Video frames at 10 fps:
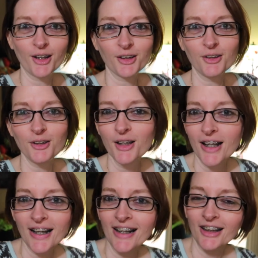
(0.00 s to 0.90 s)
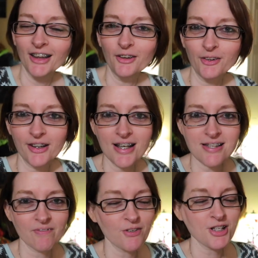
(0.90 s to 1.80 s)
our little learned
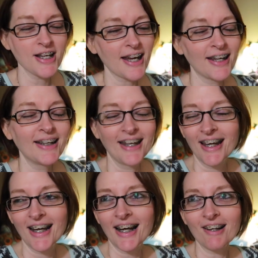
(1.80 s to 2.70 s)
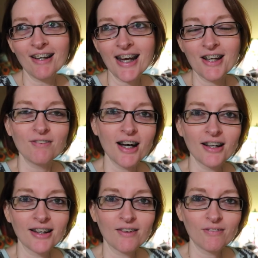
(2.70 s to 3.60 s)
lesson for today. All right,
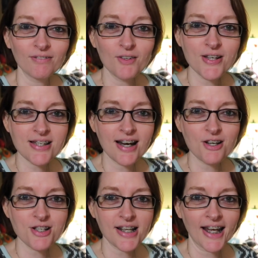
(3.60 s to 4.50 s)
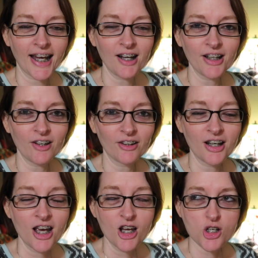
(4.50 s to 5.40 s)
well, Luis and I are just gonna hang out now
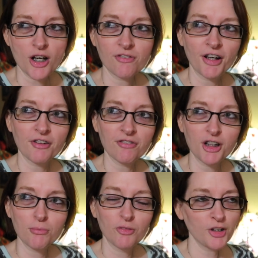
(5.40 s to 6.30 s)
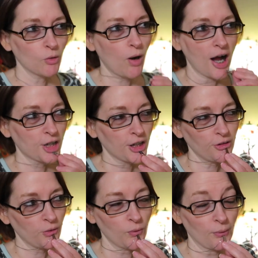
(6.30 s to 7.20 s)
and try to find a funny movie to watch. I
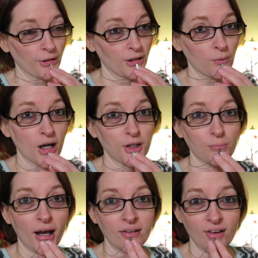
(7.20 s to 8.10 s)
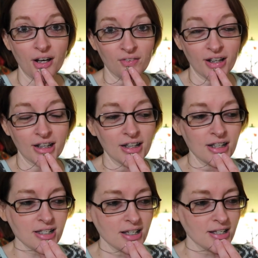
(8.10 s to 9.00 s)
don't know what we're gonna watch. I'm kind of out of
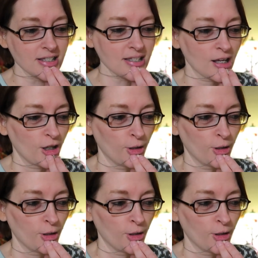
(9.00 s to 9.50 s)
ideas because